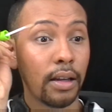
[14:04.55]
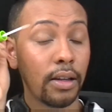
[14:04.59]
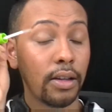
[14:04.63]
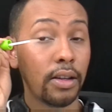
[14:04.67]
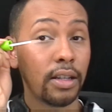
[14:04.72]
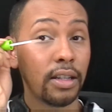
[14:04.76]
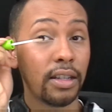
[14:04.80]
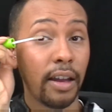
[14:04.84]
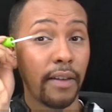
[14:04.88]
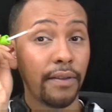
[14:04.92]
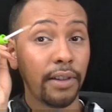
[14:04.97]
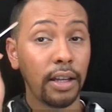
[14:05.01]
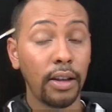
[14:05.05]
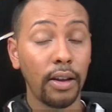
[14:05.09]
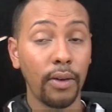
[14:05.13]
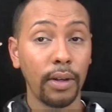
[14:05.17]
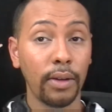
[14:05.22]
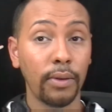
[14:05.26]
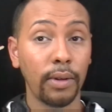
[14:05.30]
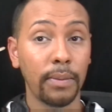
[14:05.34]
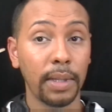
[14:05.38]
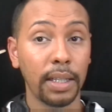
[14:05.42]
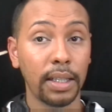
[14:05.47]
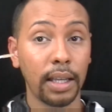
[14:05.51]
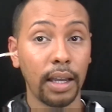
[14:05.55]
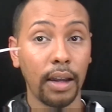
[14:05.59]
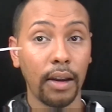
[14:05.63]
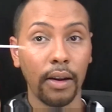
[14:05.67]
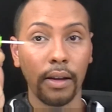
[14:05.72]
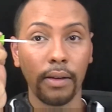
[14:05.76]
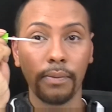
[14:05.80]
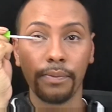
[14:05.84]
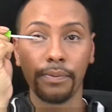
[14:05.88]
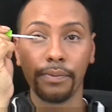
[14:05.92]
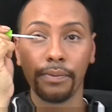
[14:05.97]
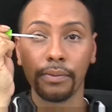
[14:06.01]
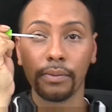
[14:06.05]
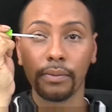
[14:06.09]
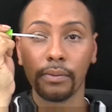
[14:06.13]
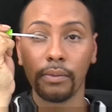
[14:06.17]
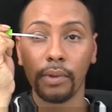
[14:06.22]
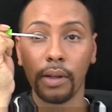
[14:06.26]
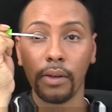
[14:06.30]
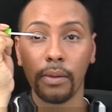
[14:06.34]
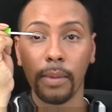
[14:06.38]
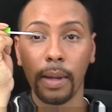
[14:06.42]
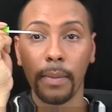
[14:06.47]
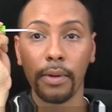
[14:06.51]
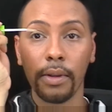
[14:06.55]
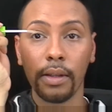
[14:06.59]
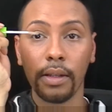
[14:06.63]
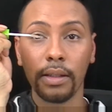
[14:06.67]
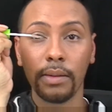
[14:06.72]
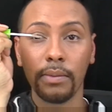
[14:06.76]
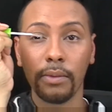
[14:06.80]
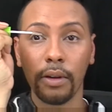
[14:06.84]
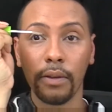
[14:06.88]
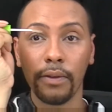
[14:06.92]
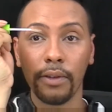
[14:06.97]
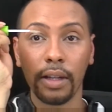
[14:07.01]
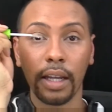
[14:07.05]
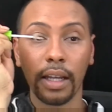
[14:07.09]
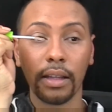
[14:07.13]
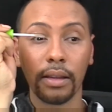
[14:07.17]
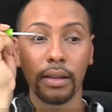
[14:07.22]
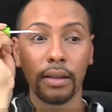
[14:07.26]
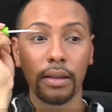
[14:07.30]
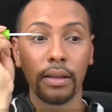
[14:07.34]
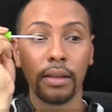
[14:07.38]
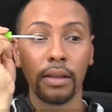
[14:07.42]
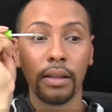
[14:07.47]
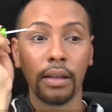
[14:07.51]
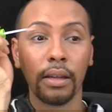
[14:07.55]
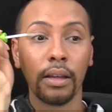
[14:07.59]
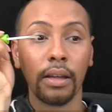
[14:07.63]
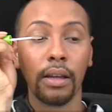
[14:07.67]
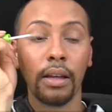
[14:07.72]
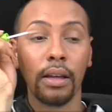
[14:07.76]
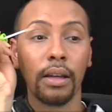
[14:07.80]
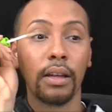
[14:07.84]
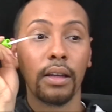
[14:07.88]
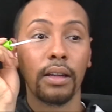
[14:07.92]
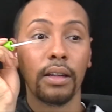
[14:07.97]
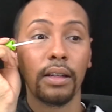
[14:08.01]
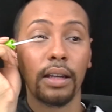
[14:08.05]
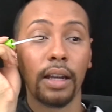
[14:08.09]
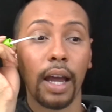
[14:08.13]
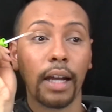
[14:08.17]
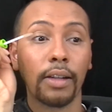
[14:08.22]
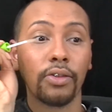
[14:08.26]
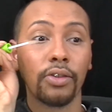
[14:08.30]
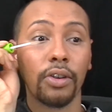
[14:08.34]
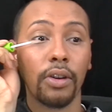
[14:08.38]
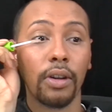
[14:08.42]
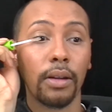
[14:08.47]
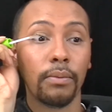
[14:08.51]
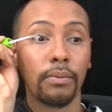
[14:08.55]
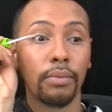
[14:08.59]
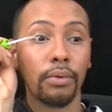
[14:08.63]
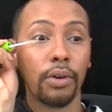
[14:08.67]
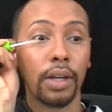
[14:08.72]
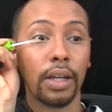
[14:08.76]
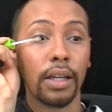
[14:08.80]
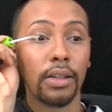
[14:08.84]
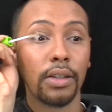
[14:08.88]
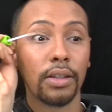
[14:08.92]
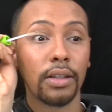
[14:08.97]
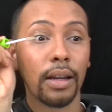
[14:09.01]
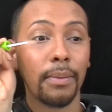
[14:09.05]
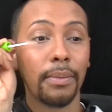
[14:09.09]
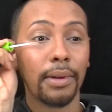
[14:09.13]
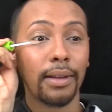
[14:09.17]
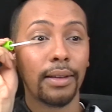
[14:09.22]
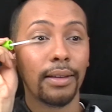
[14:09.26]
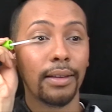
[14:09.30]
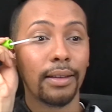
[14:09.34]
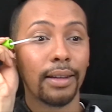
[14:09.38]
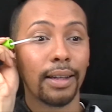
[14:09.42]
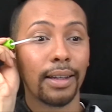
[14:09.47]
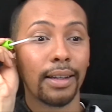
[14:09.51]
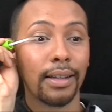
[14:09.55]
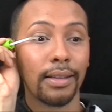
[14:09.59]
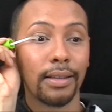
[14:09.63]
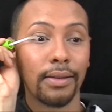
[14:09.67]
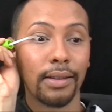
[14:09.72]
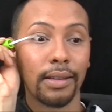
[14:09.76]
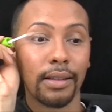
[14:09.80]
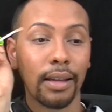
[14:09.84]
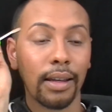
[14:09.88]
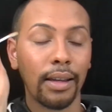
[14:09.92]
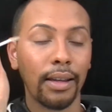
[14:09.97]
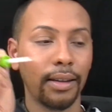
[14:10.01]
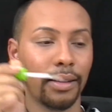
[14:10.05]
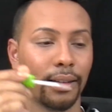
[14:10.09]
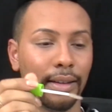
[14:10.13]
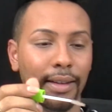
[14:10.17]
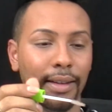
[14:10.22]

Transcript: You can definitely go in with a mascara, but remember this is more for like natural and boyish type of look, I guess you would say.